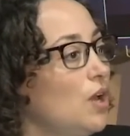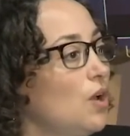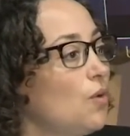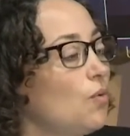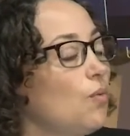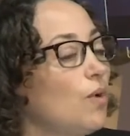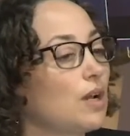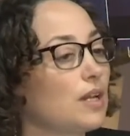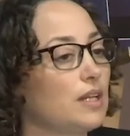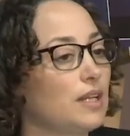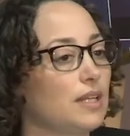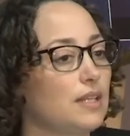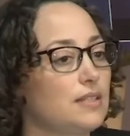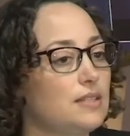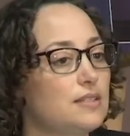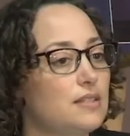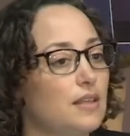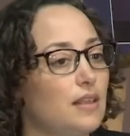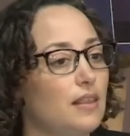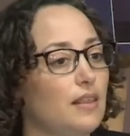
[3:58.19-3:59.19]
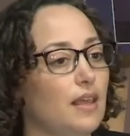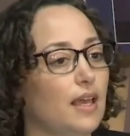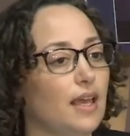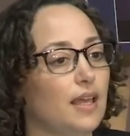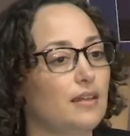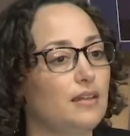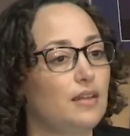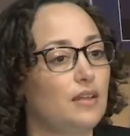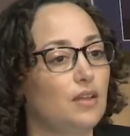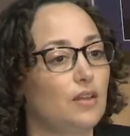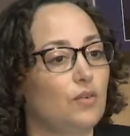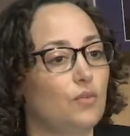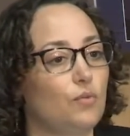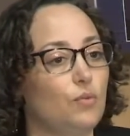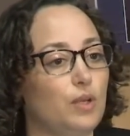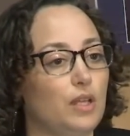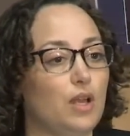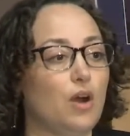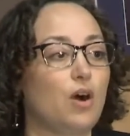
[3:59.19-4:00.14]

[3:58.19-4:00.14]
what it is that we